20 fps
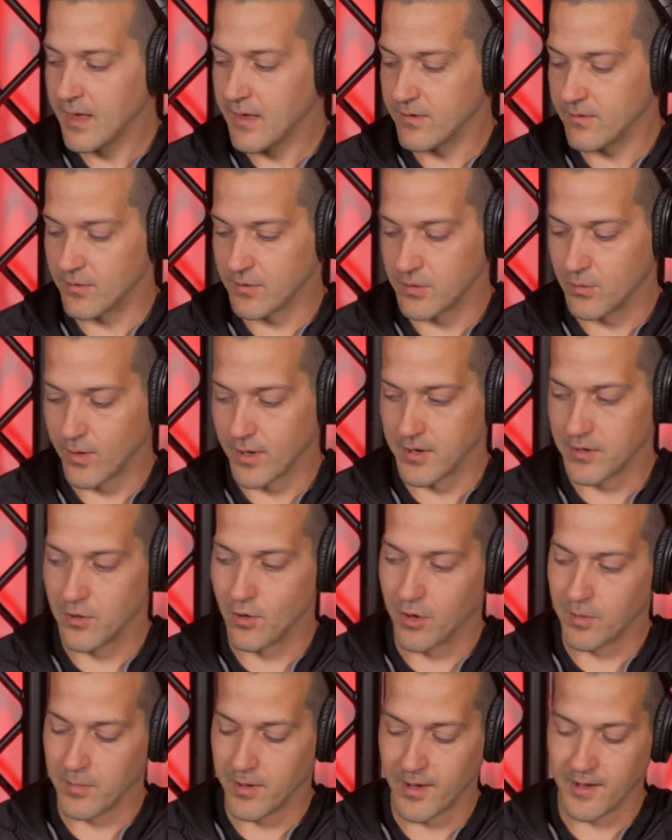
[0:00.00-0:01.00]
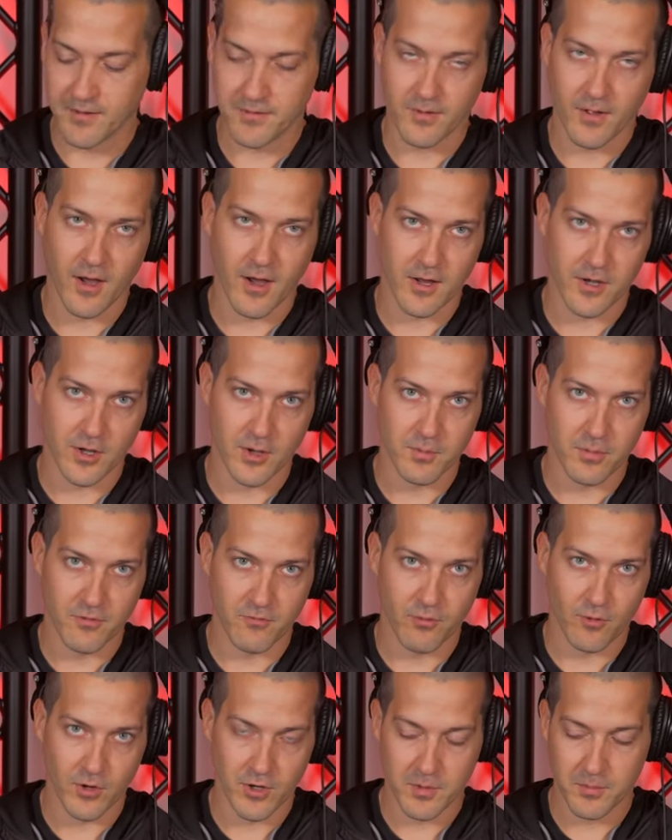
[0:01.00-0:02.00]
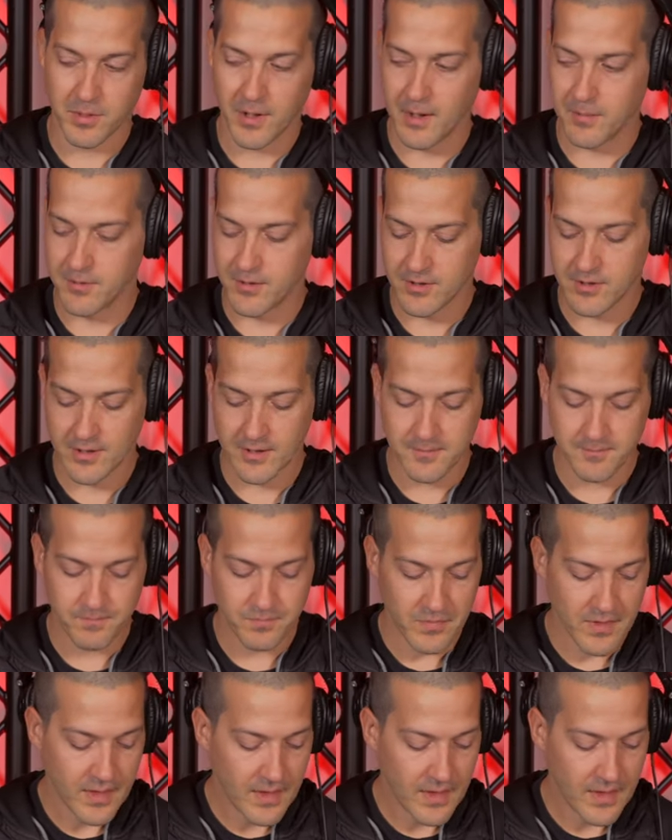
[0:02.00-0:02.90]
So you want to normalize the audio before you publish it.